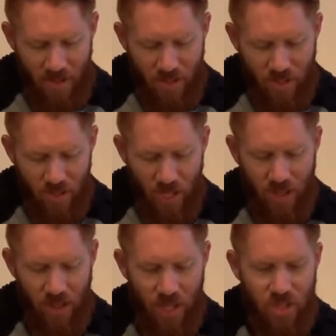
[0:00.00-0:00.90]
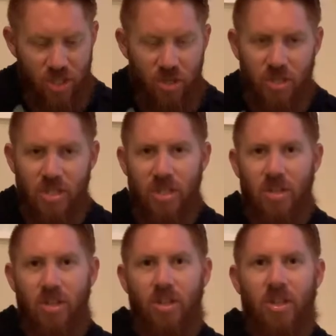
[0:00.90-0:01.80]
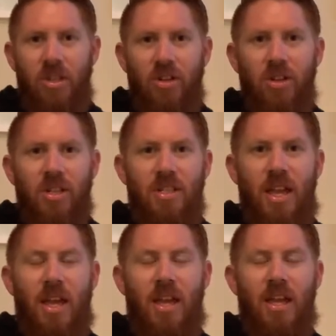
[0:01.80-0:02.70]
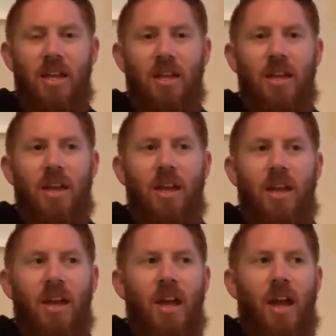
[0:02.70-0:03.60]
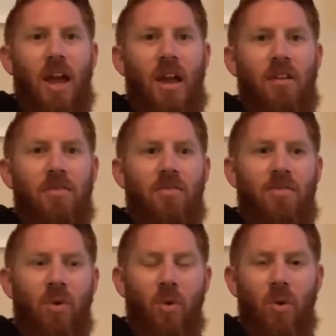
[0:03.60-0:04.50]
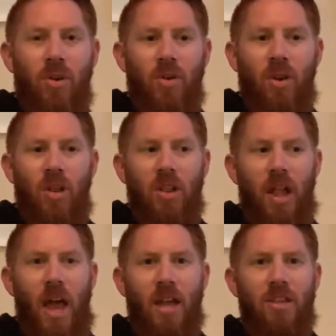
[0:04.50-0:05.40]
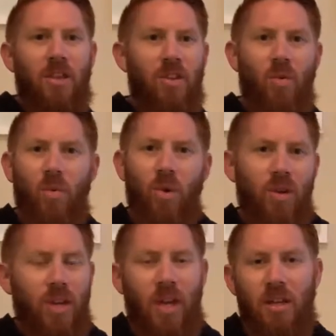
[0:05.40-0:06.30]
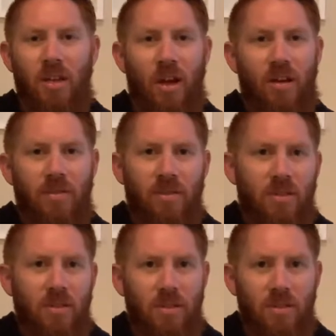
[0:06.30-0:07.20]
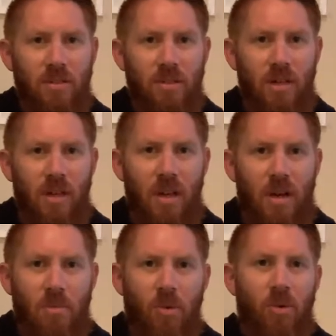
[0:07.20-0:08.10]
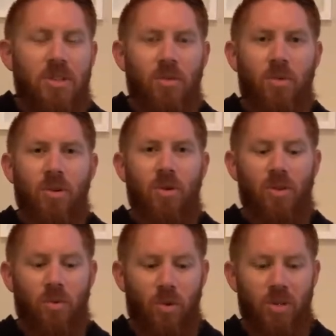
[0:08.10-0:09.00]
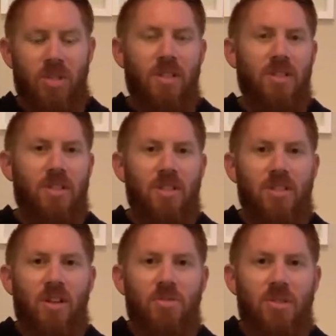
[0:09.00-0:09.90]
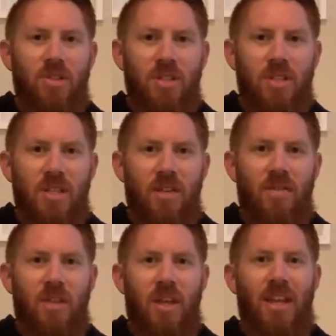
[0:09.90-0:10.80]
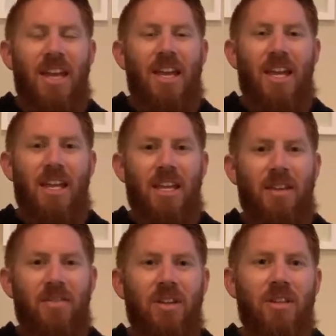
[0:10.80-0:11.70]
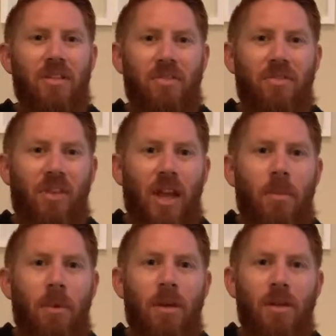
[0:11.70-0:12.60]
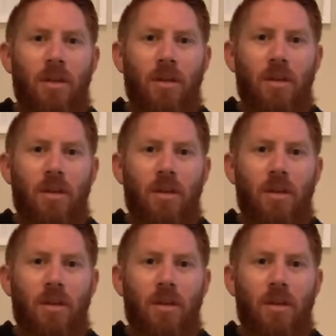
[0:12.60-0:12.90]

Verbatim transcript: So that, that shows us there that there is a a void or a lack that the world cannot fill. But what is the word the word tells us in Psalms 37 that even in a famine